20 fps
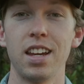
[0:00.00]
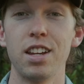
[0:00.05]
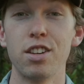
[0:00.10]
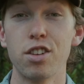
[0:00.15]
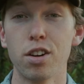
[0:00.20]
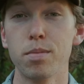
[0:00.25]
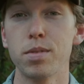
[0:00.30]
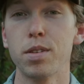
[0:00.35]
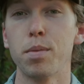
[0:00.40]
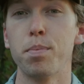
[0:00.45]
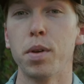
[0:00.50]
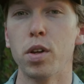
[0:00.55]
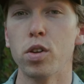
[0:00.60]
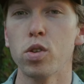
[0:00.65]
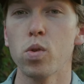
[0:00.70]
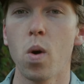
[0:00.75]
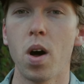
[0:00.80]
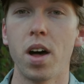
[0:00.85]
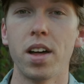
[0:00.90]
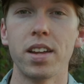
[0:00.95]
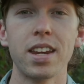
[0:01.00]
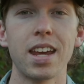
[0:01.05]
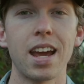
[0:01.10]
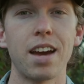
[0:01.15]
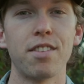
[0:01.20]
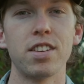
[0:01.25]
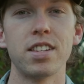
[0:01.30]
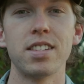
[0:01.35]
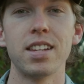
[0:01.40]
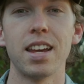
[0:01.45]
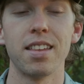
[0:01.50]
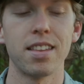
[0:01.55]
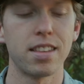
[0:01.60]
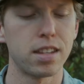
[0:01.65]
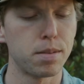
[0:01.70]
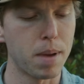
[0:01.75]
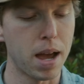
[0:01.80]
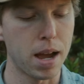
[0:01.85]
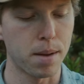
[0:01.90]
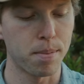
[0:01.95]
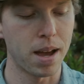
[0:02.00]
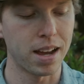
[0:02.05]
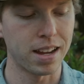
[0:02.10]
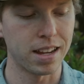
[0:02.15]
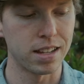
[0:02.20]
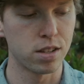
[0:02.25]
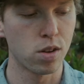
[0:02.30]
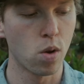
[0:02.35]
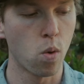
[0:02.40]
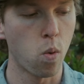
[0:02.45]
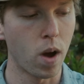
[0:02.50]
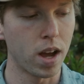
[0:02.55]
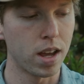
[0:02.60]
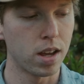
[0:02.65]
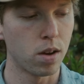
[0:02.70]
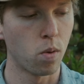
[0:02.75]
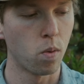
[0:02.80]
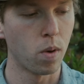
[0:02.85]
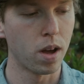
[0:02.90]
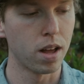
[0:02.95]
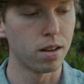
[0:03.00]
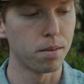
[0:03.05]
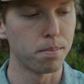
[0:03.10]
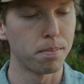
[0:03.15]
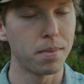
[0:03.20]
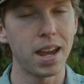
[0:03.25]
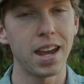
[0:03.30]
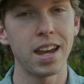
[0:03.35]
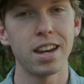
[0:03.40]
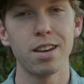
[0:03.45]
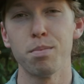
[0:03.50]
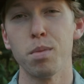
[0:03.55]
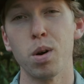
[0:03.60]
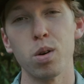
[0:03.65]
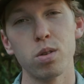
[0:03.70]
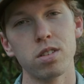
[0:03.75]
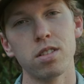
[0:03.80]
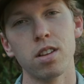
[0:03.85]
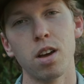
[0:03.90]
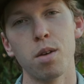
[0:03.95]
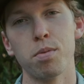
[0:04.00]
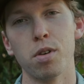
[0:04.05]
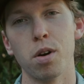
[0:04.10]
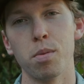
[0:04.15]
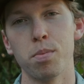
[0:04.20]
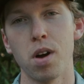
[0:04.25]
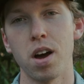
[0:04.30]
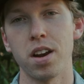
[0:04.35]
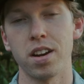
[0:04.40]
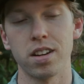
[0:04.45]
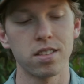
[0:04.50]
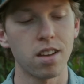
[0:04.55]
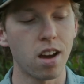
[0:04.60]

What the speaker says: In terms of build quality, I have to say that this backpack is quite well made. Most Lowepro products